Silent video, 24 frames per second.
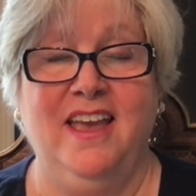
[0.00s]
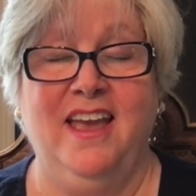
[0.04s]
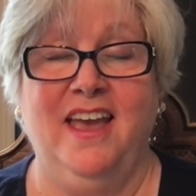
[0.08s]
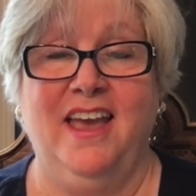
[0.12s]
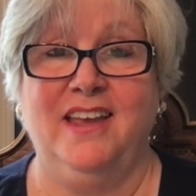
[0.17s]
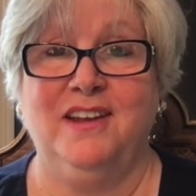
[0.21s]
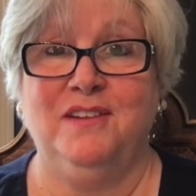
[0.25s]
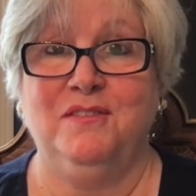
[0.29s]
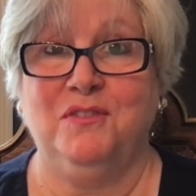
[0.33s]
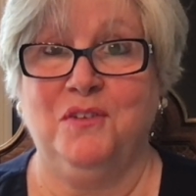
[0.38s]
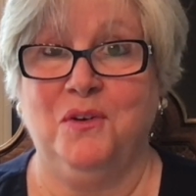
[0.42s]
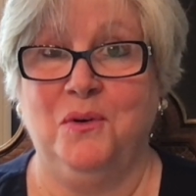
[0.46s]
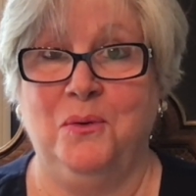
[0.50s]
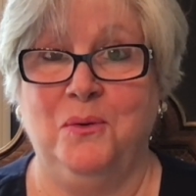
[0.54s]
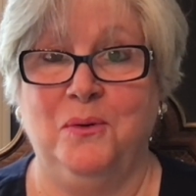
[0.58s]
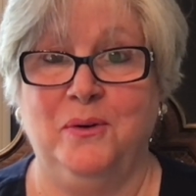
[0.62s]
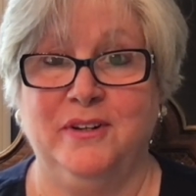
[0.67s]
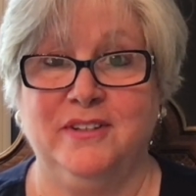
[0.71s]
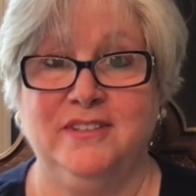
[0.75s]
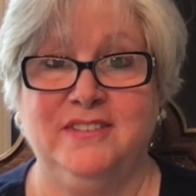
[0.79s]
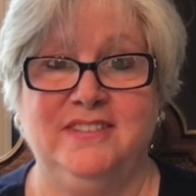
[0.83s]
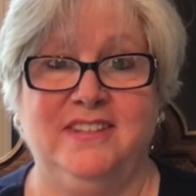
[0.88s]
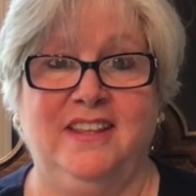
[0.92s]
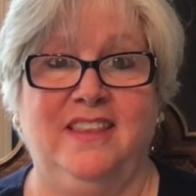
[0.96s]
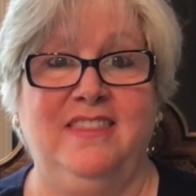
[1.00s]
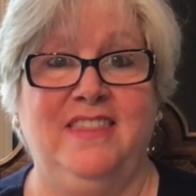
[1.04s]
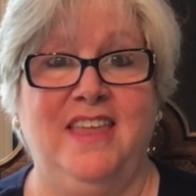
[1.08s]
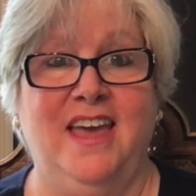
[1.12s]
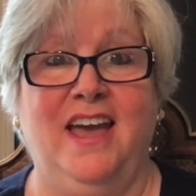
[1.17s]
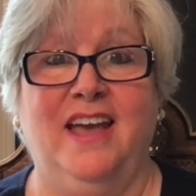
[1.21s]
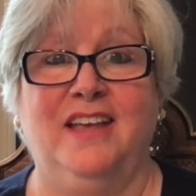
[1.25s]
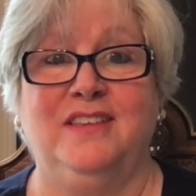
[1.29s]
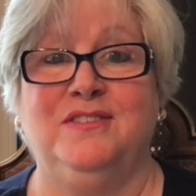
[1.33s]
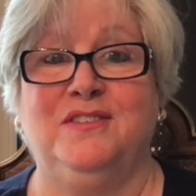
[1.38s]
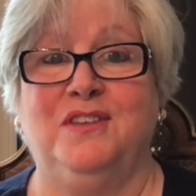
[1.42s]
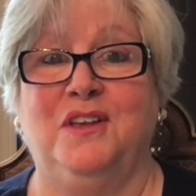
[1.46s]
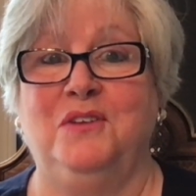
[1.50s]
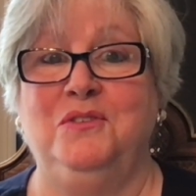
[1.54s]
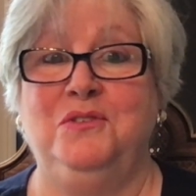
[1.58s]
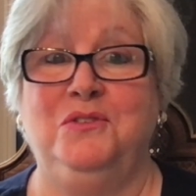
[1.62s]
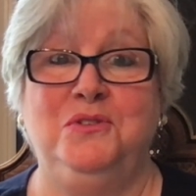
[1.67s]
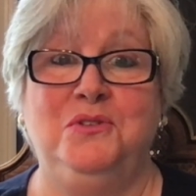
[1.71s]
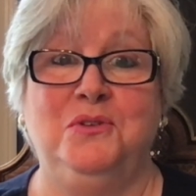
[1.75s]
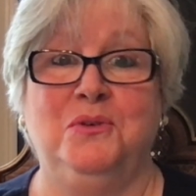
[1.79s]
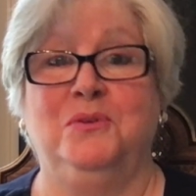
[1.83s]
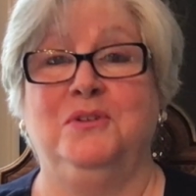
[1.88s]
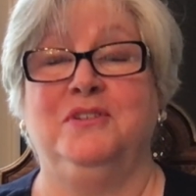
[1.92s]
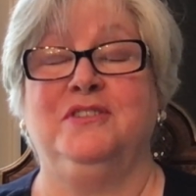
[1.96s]
And of course, that's
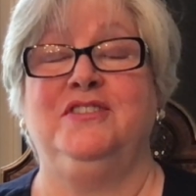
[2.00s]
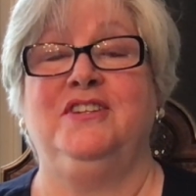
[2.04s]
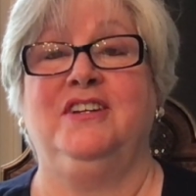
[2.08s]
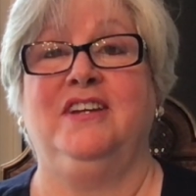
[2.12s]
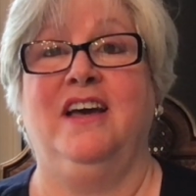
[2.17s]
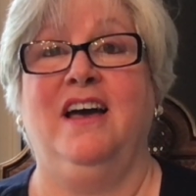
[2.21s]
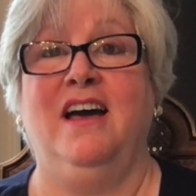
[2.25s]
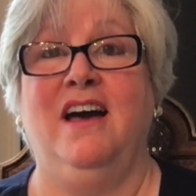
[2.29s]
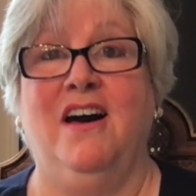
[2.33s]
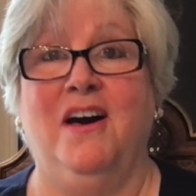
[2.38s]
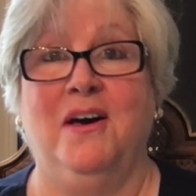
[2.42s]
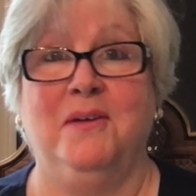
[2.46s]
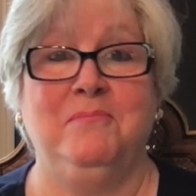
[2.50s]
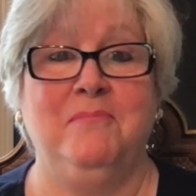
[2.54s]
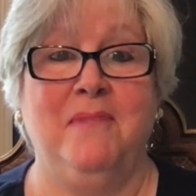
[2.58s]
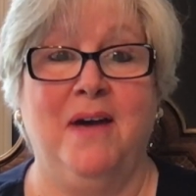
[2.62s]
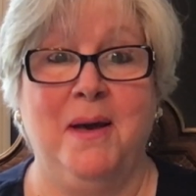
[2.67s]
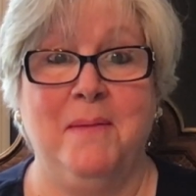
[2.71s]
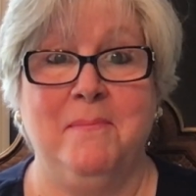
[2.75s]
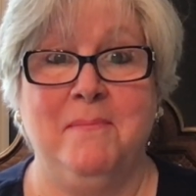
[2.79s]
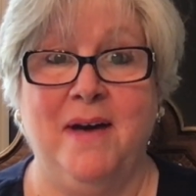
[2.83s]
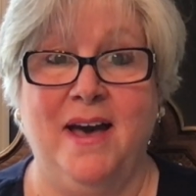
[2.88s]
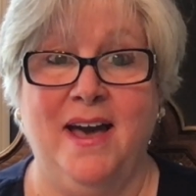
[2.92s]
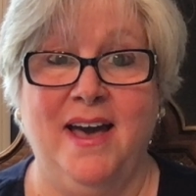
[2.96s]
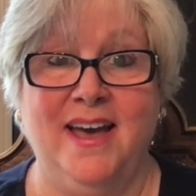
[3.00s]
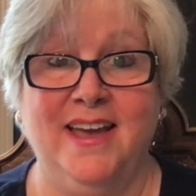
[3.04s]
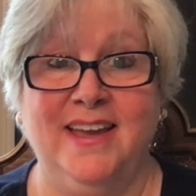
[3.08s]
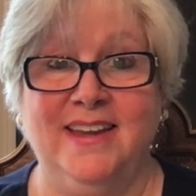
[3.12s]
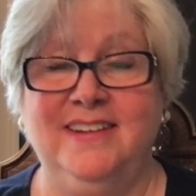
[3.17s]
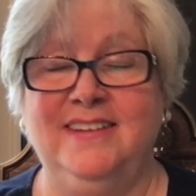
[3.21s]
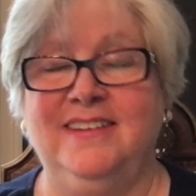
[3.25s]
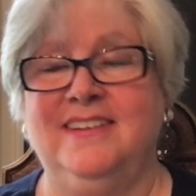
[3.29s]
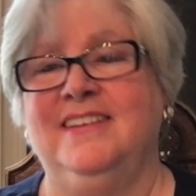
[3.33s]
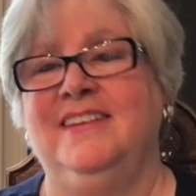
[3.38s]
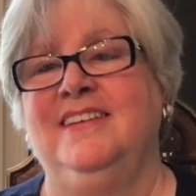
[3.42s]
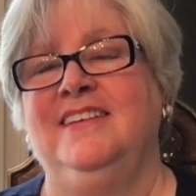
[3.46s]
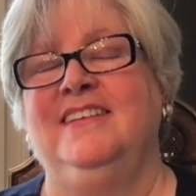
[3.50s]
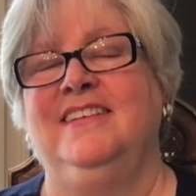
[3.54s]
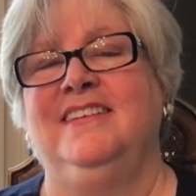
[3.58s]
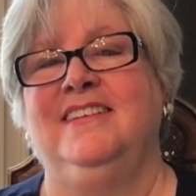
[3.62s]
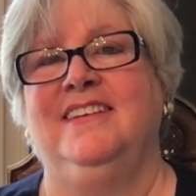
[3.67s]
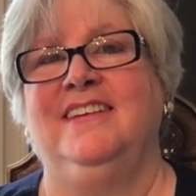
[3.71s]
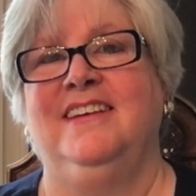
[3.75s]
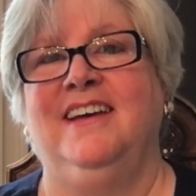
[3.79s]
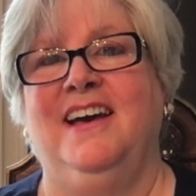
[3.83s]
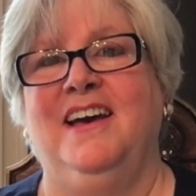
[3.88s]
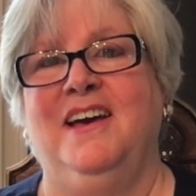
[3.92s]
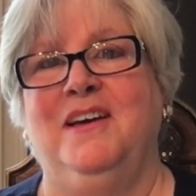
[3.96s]
Georgia on my mind.
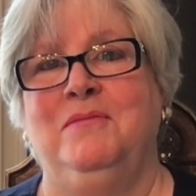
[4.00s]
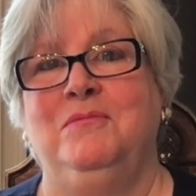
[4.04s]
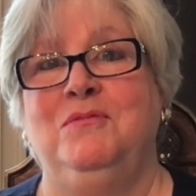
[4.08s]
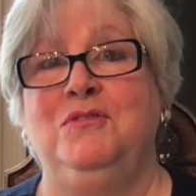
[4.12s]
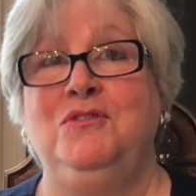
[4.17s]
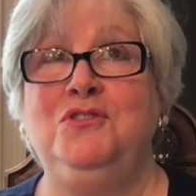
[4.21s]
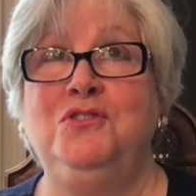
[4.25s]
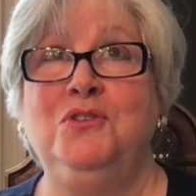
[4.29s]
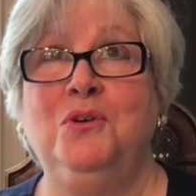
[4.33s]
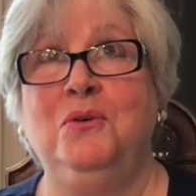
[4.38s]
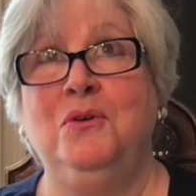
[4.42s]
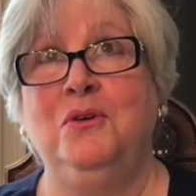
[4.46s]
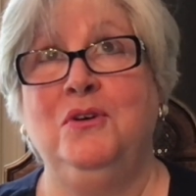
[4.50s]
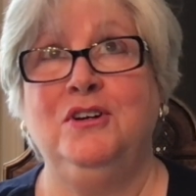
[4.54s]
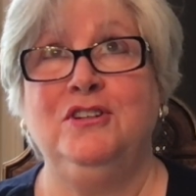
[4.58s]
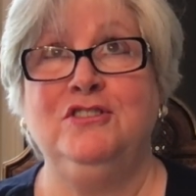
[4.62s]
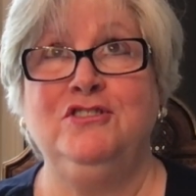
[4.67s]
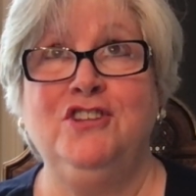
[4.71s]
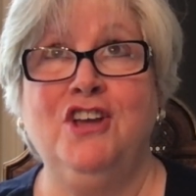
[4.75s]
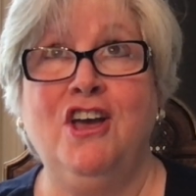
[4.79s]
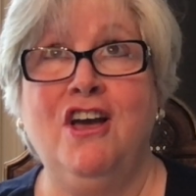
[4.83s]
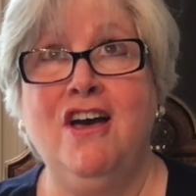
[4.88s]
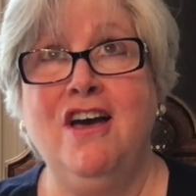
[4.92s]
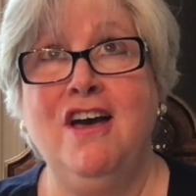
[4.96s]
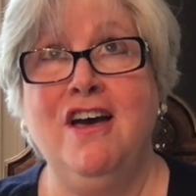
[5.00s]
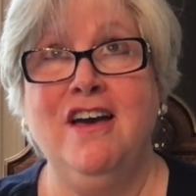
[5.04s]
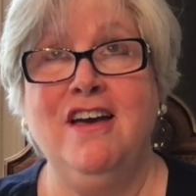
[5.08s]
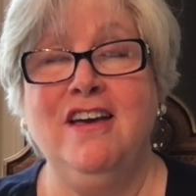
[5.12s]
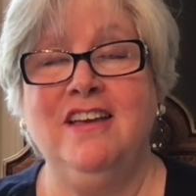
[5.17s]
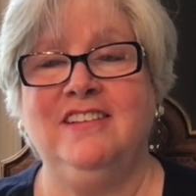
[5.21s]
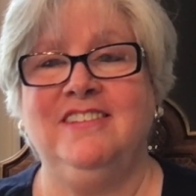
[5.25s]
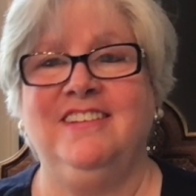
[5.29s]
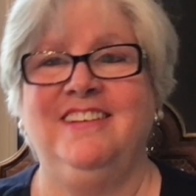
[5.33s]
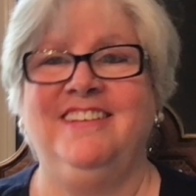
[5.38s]
Georgia.